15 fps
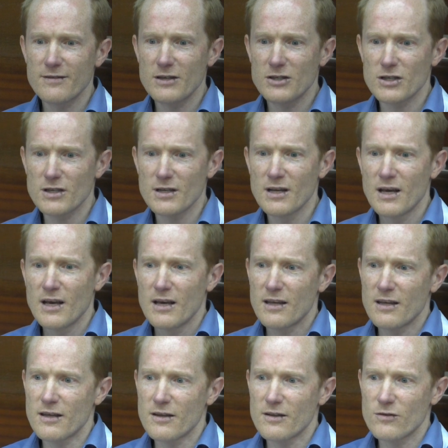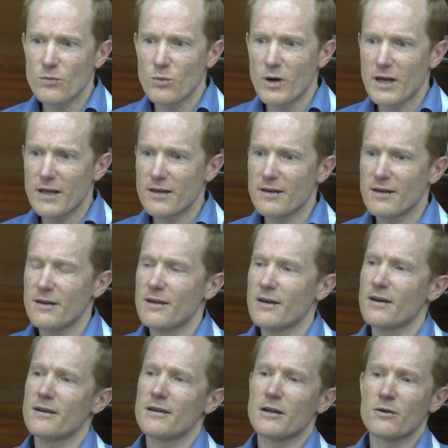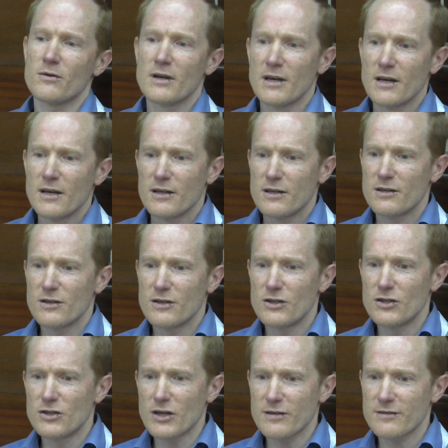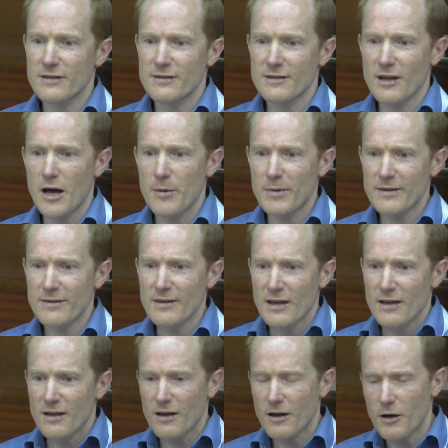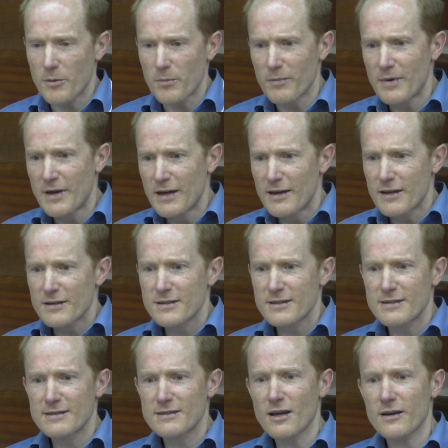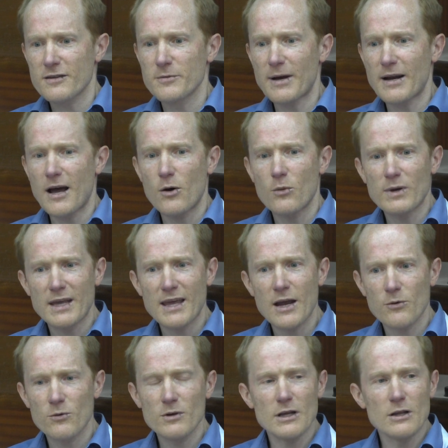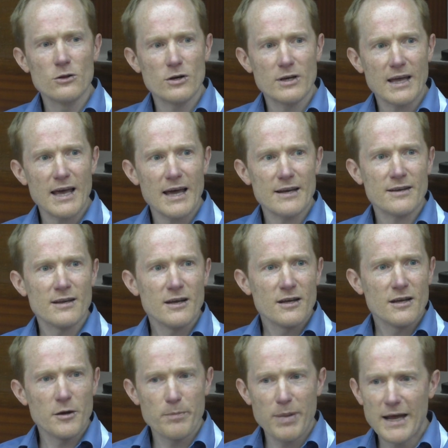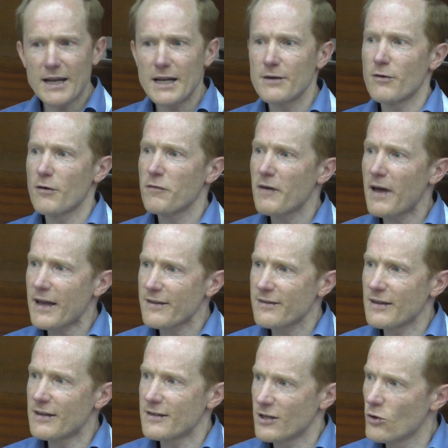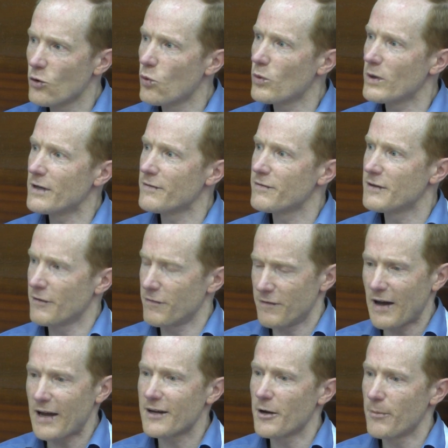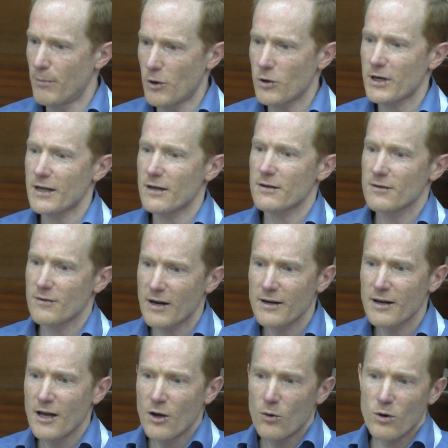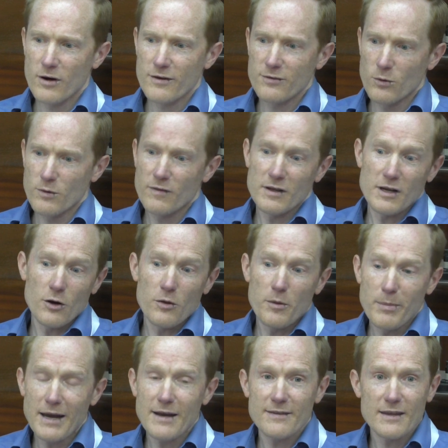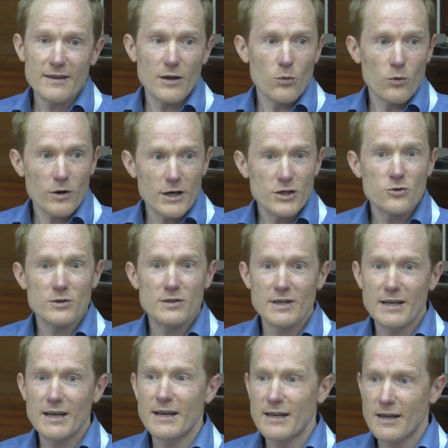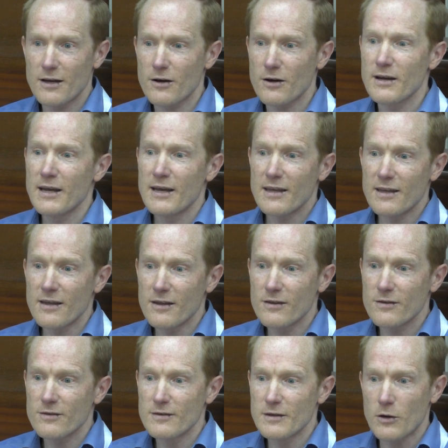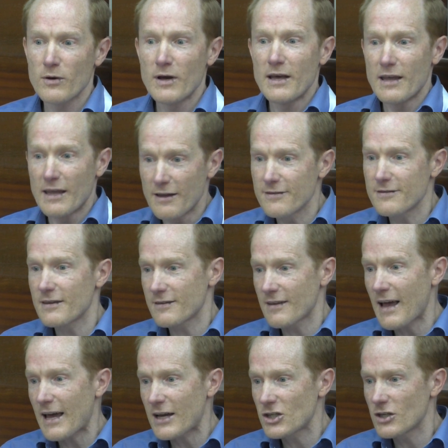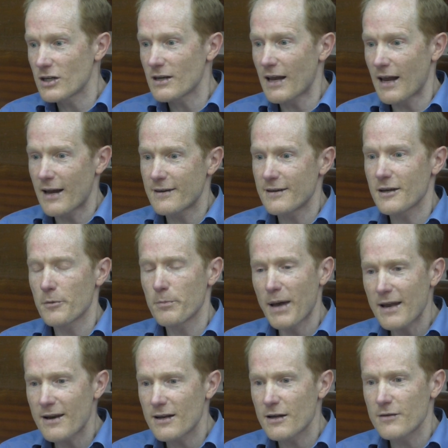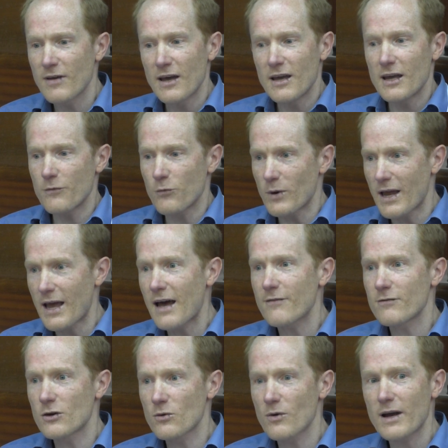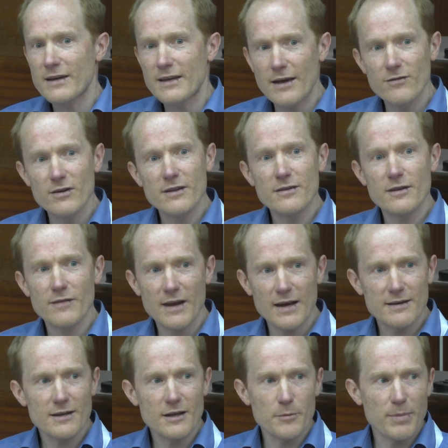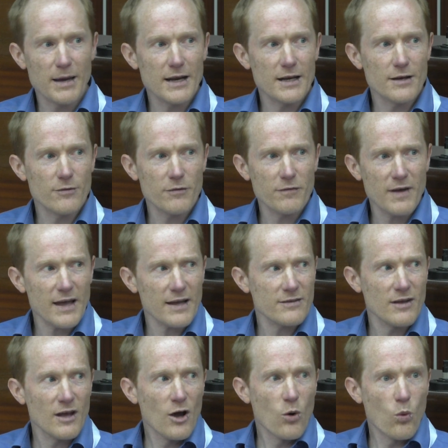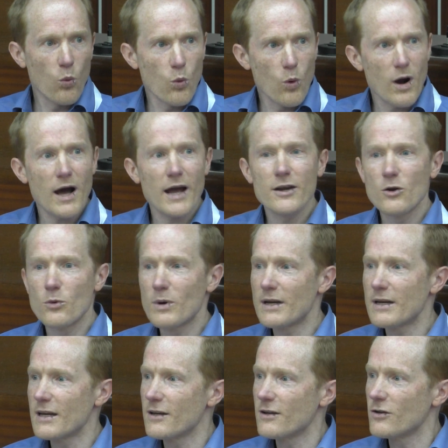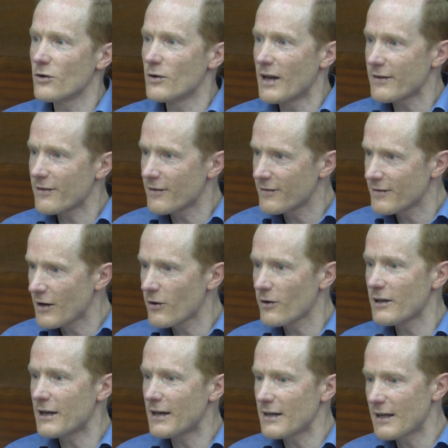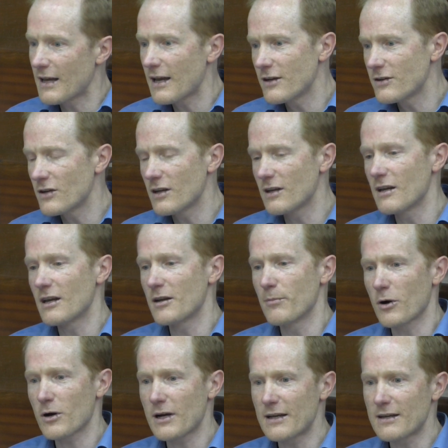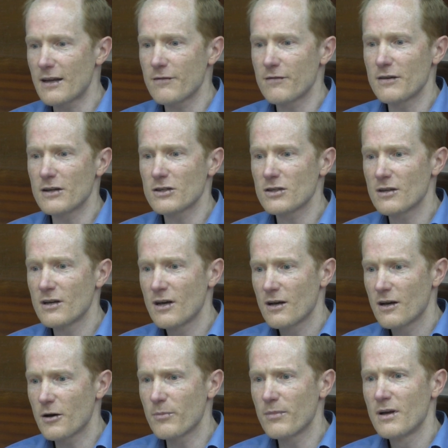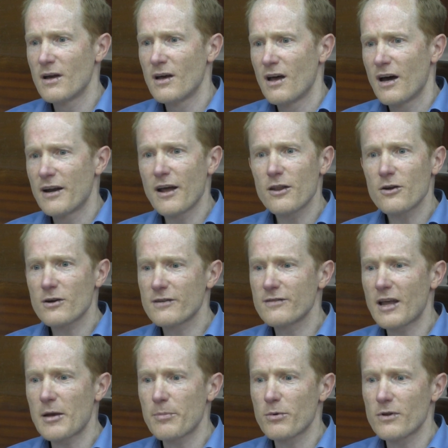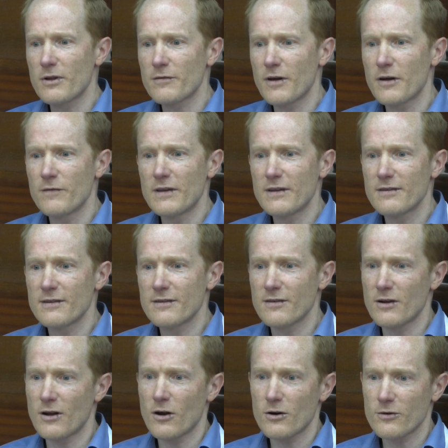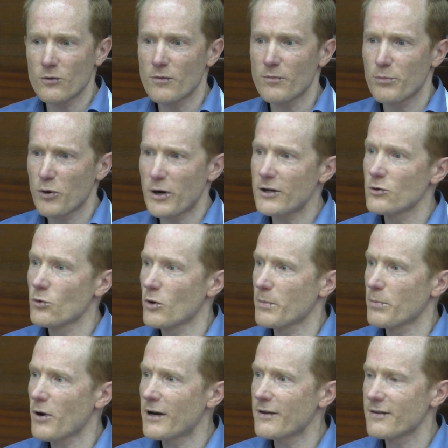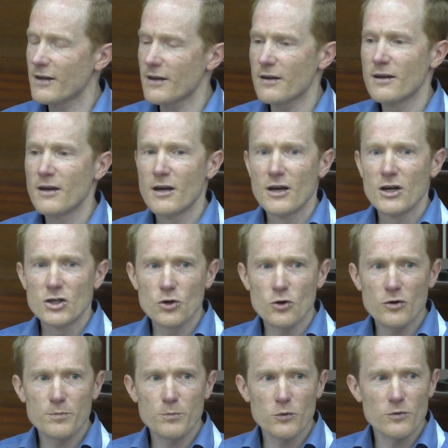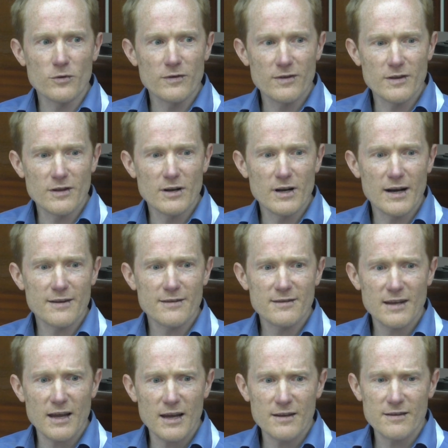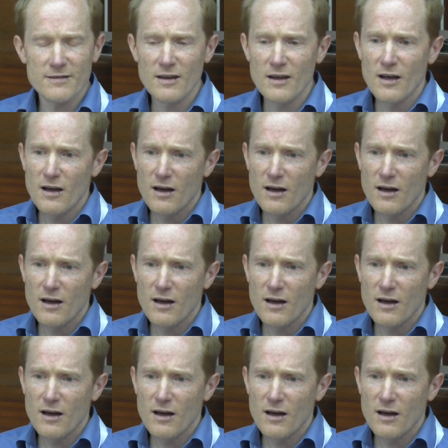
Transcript: decision is when Justice Thomas talks about how we can't really look at competitive effects until we've defined a market, right? Whereas sort of the main thing that we're interested in here is this action anti-competitive? If we have direct evidence of anti-competitive effects, why do we need to necessarily engage in market definition? Another example of this is in our sort of predatory pricing jurisprudence in the United States.